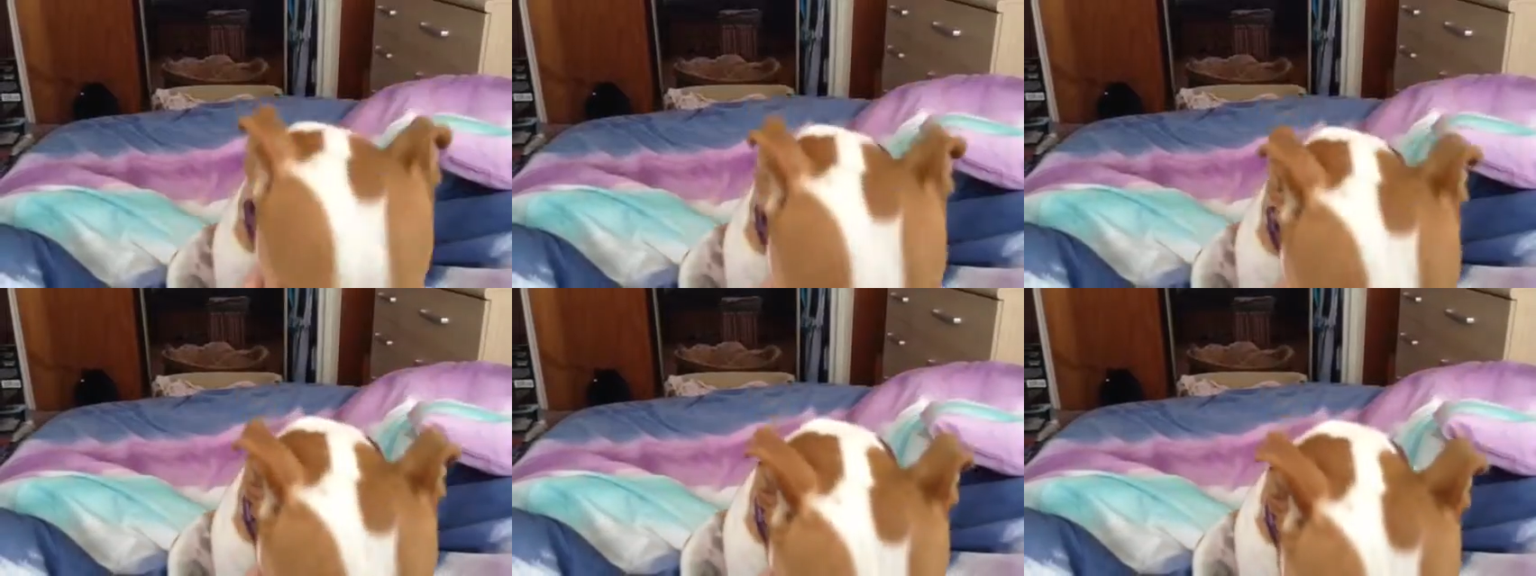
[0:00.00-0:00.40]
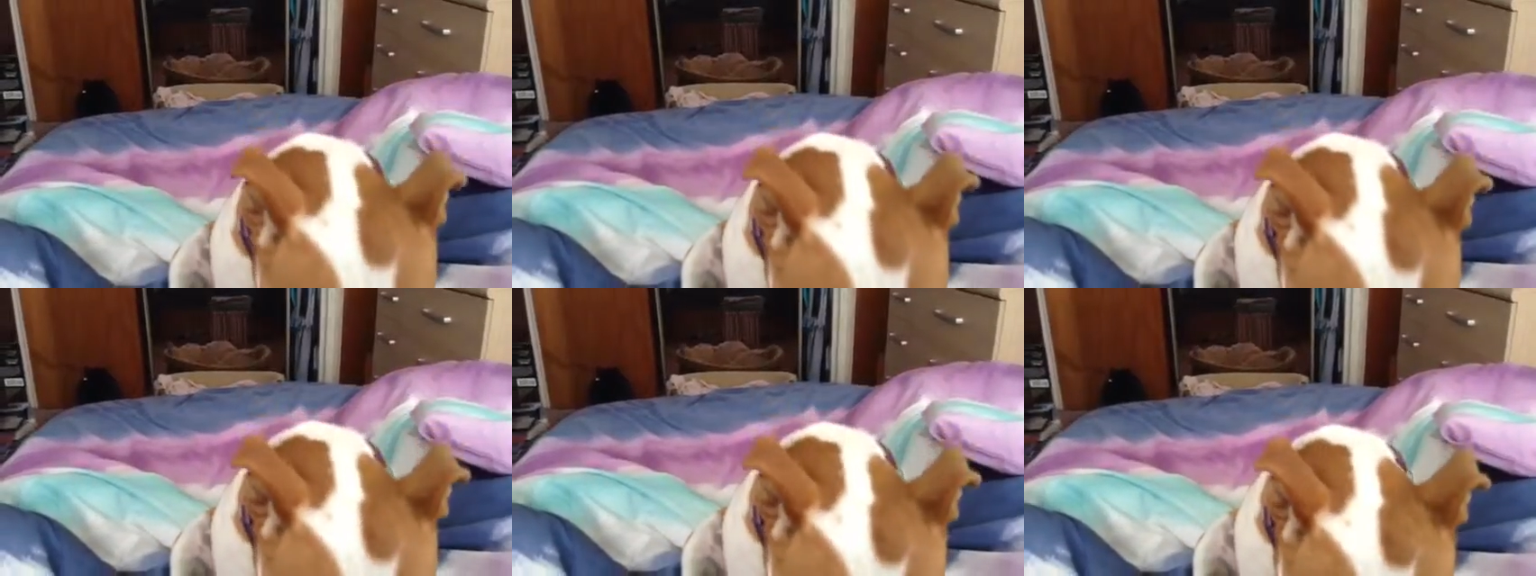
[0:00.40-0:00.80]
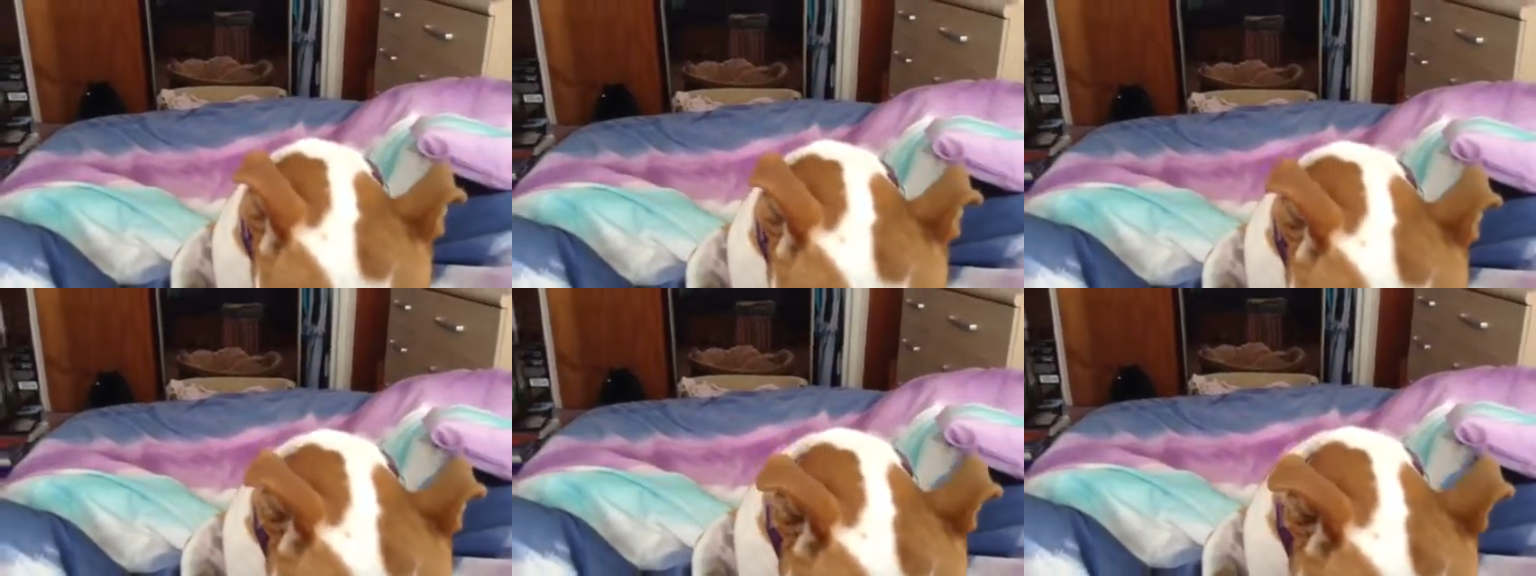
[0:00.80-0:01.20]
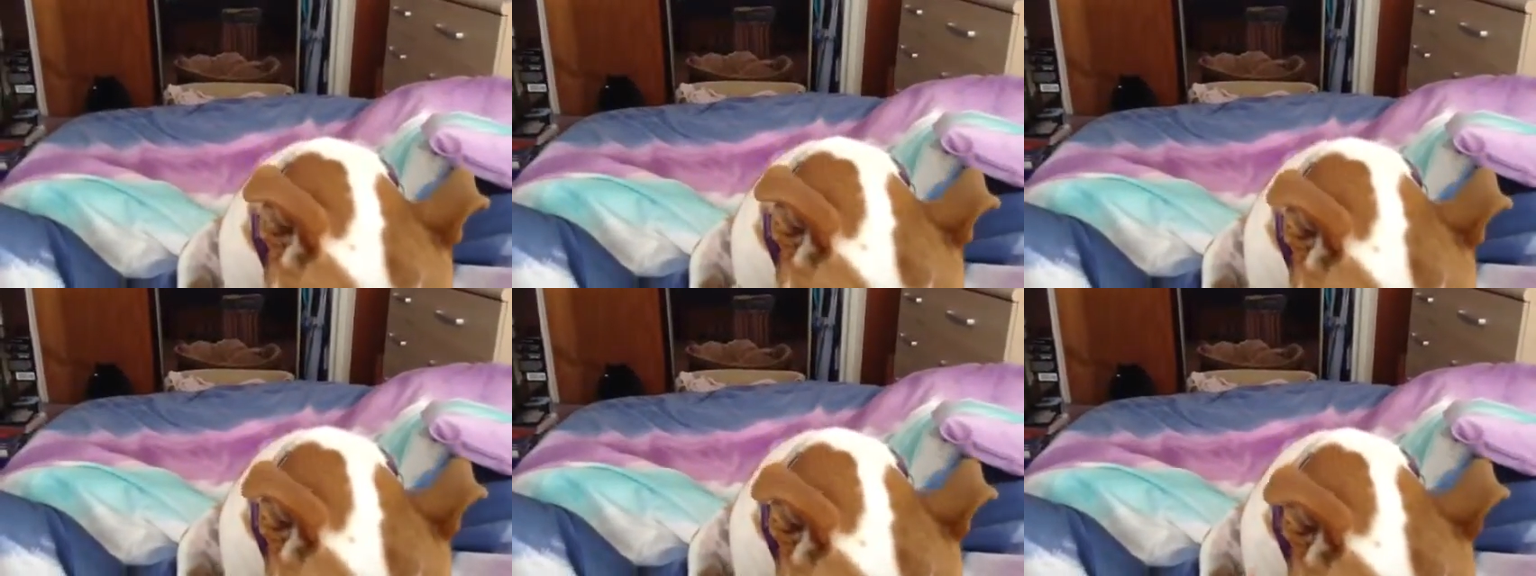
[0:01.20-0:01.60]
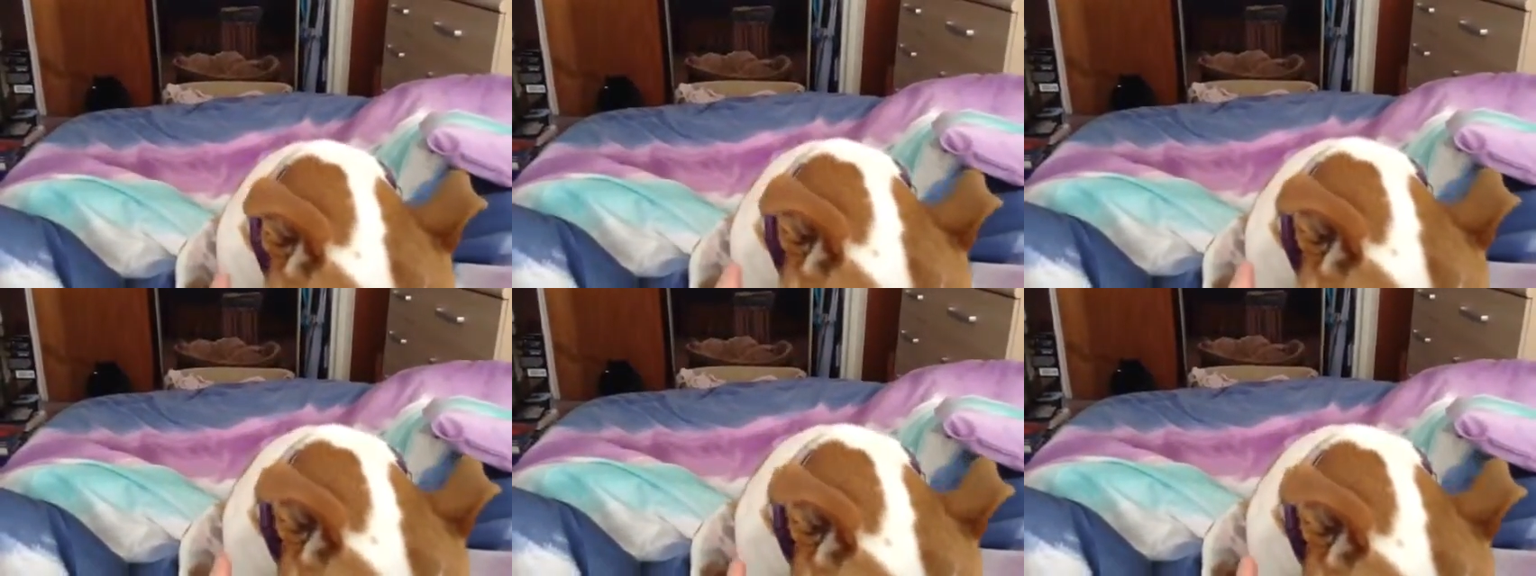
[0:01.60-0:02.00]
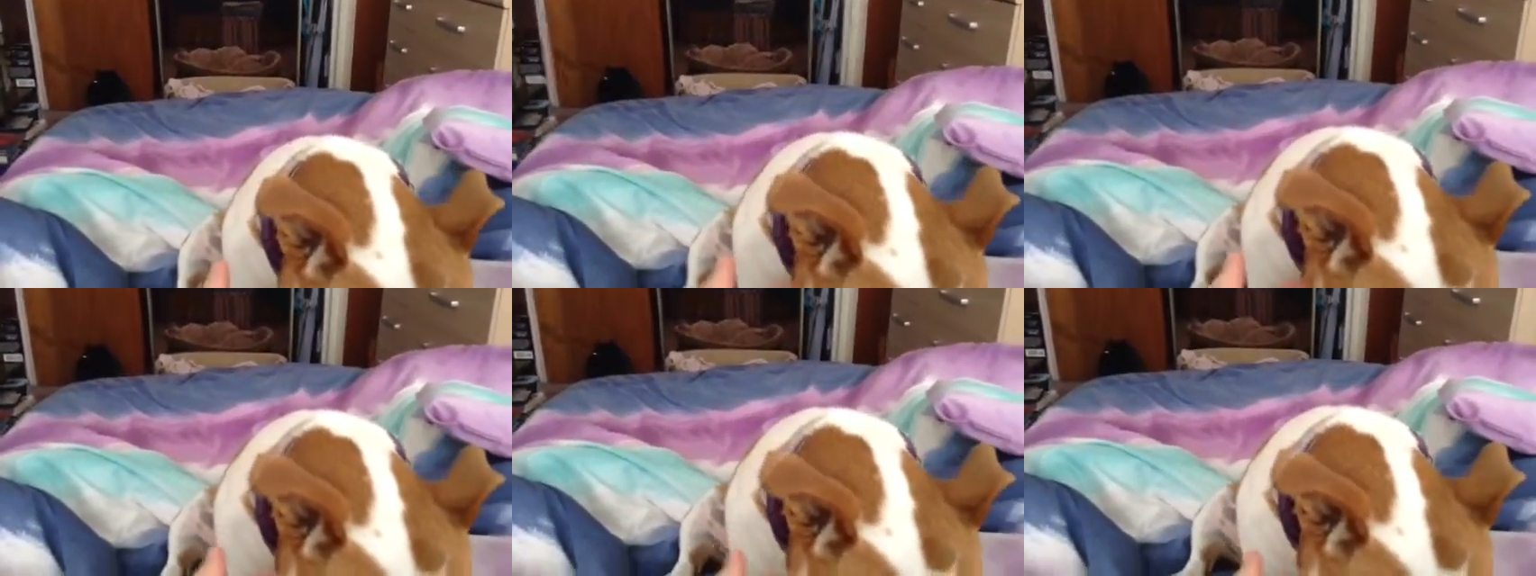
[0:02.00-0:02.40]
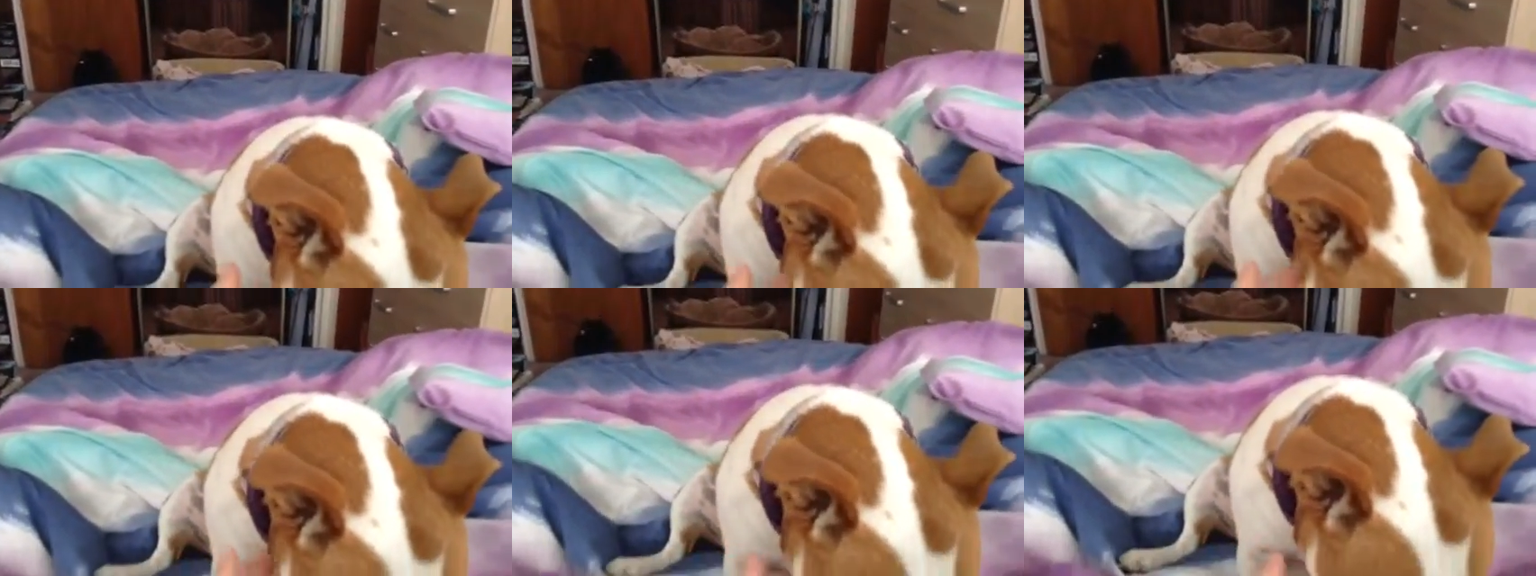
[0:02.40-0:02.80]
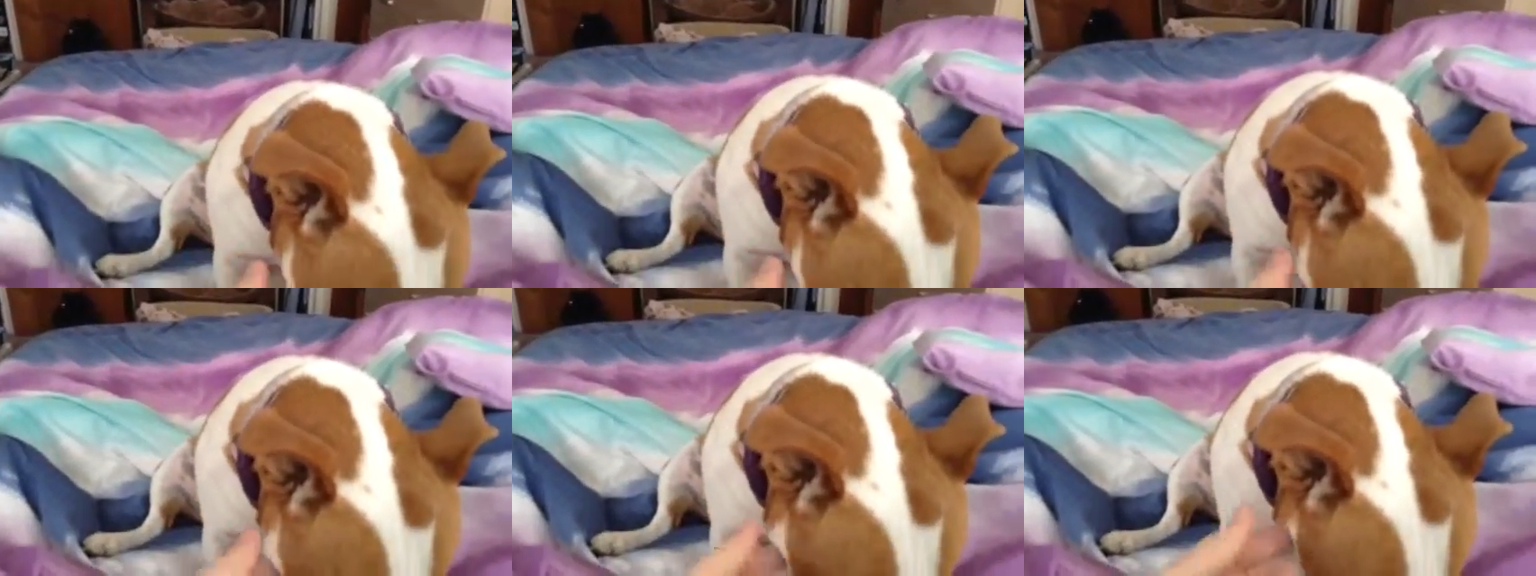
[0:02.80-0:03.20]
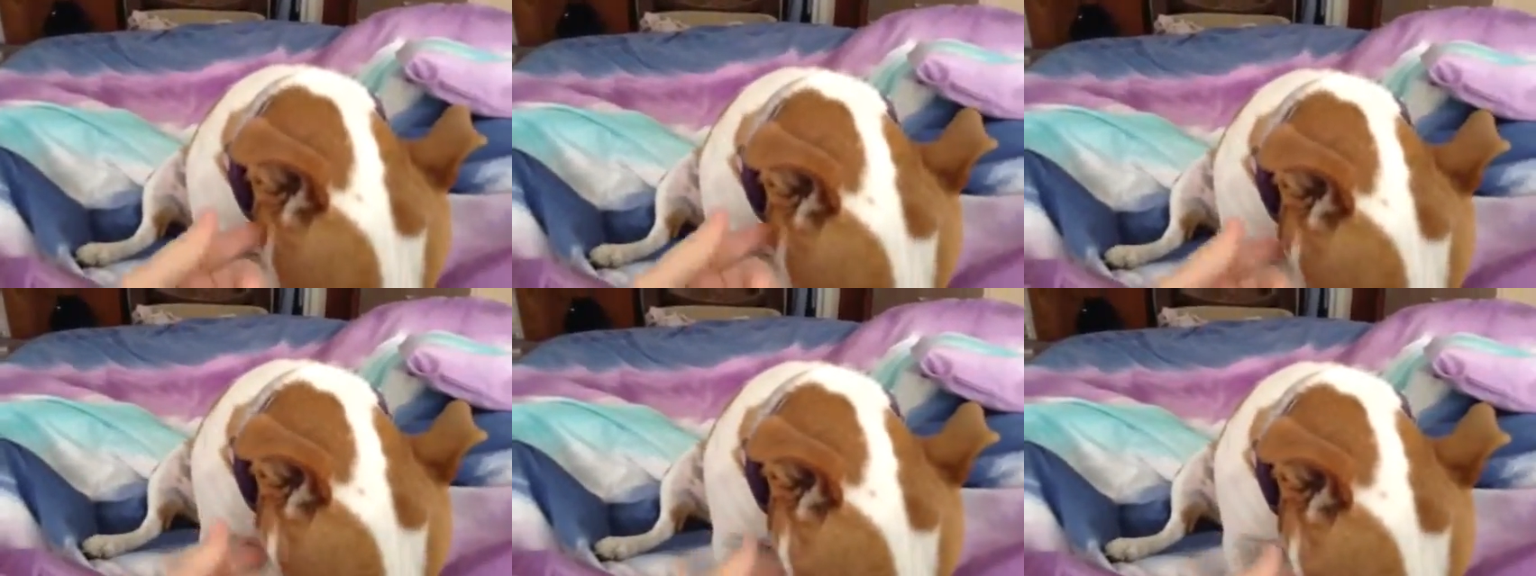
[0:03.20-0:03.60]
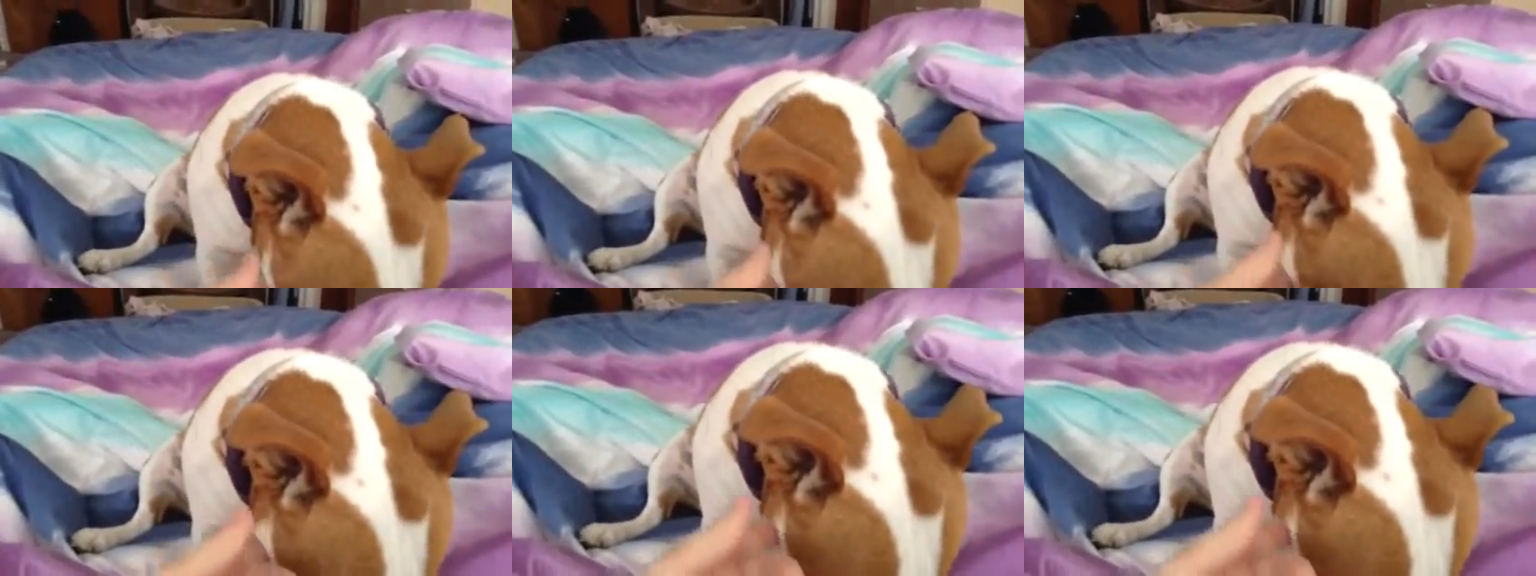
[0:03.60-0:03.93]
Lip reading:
(no speaker visible)